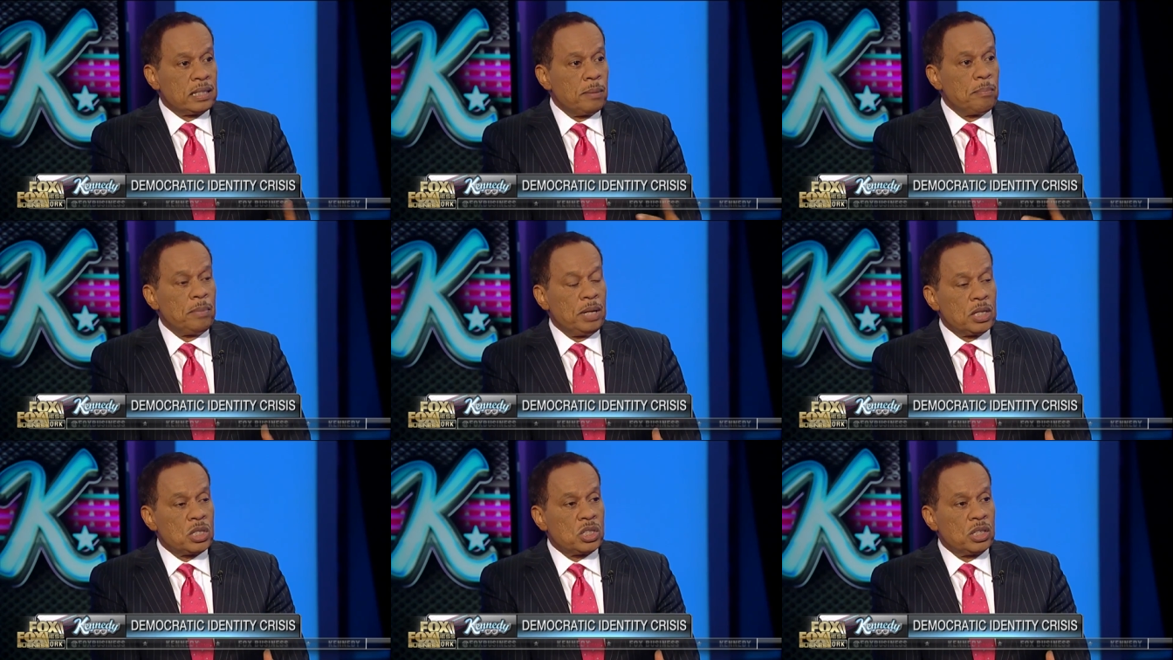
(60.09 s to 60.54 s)
to
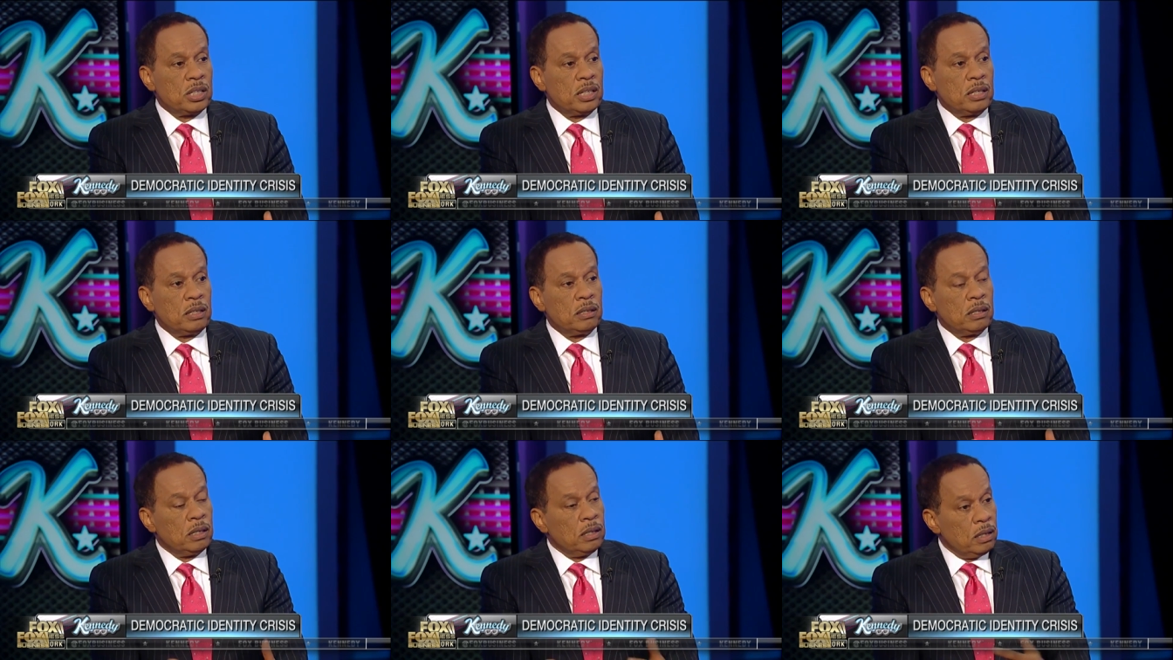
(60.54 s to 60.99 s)

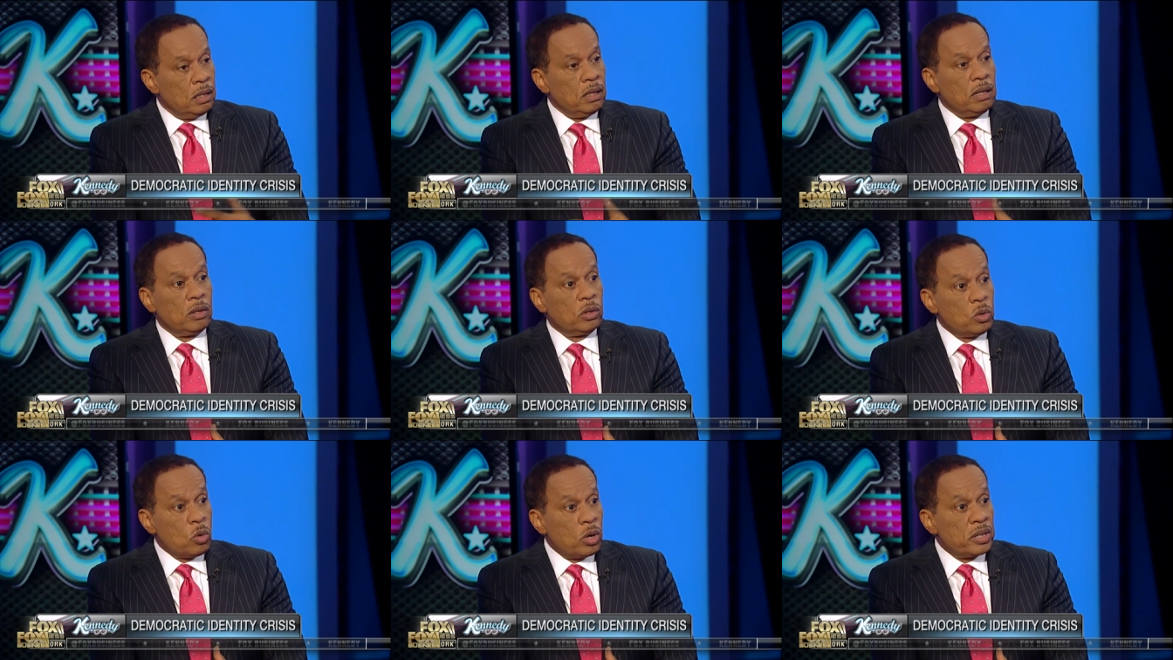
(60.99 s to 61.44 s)
Michigan,
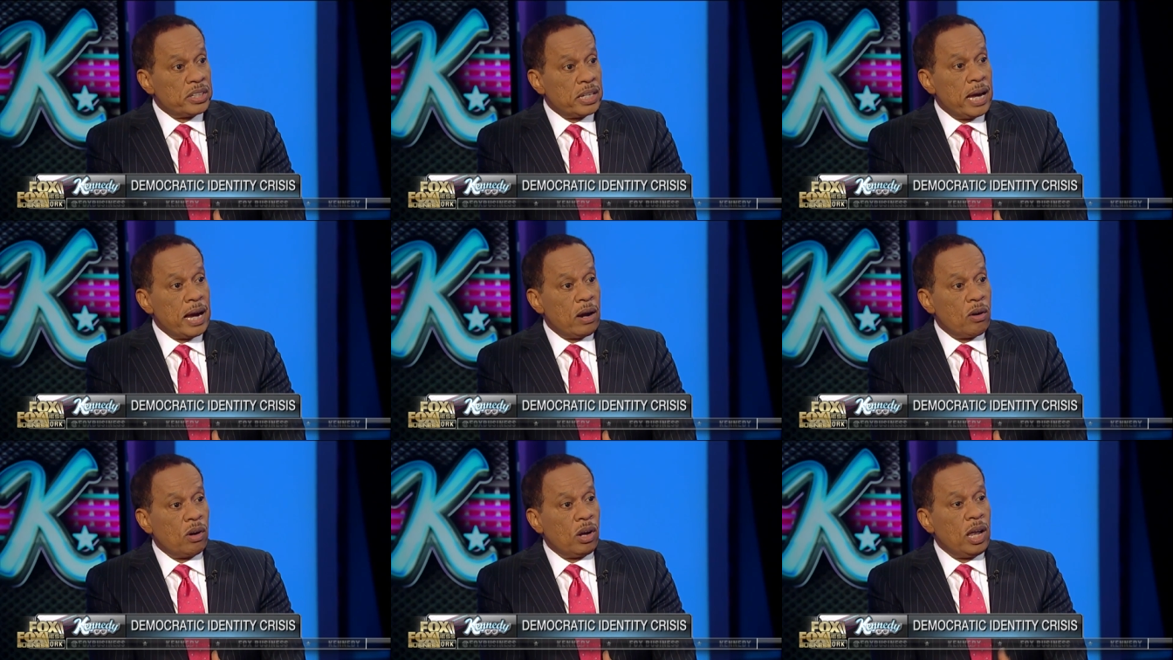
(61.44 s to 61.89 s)
North
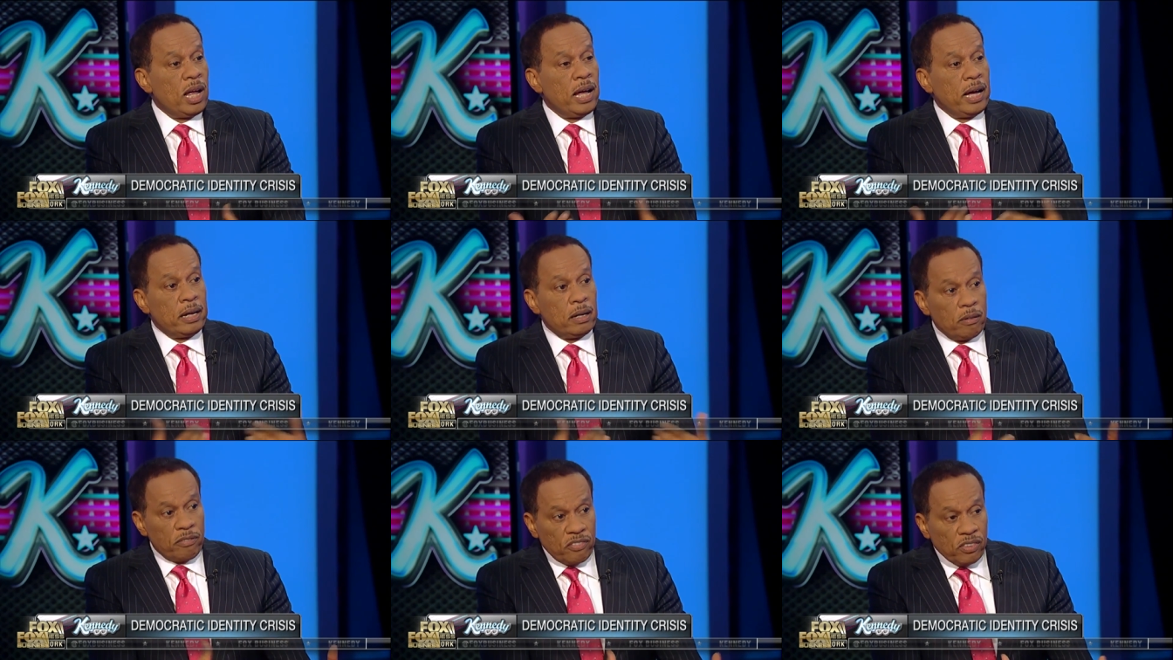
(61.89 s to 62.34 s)

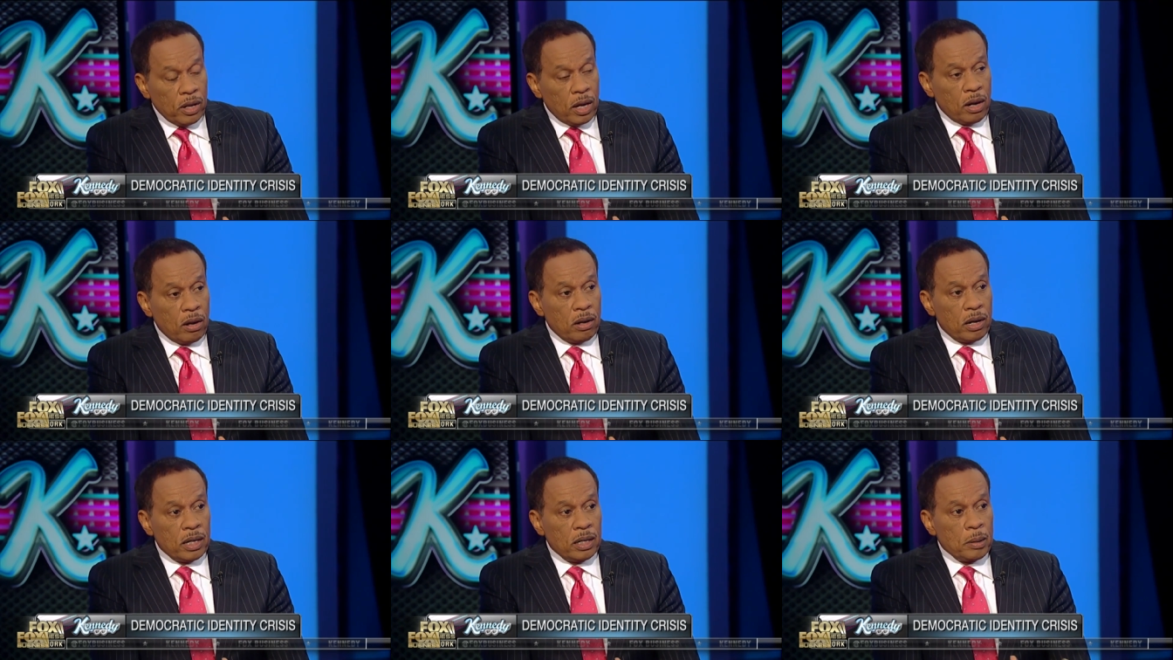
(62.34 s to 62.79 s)
Carolina,
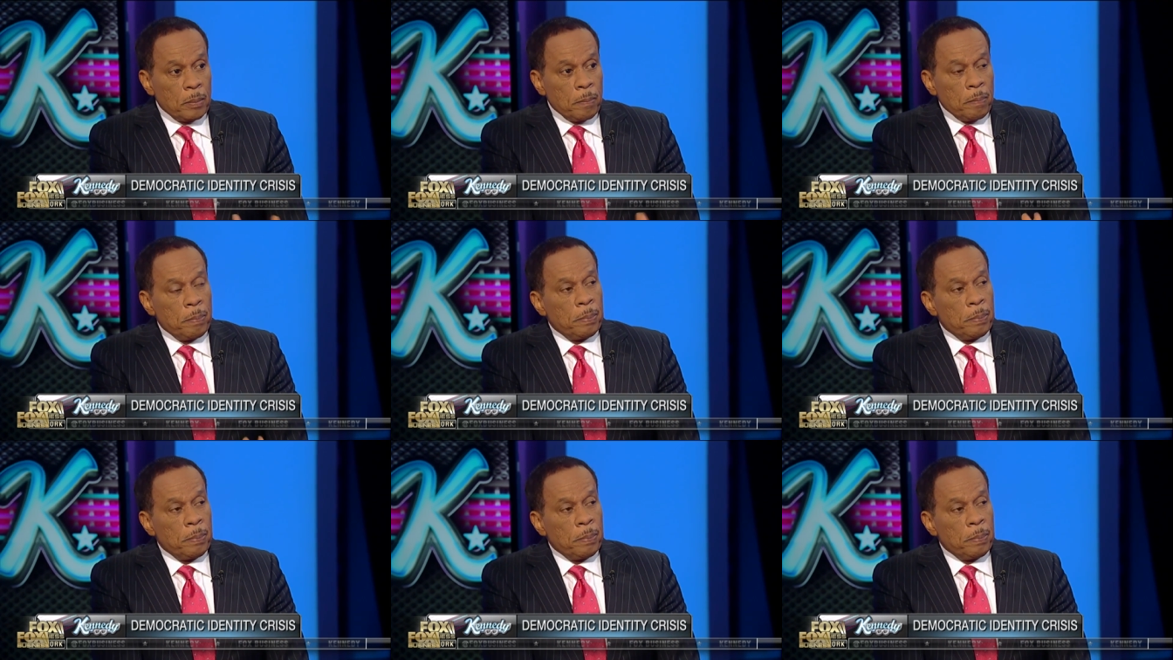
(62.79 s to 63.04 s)
Florida.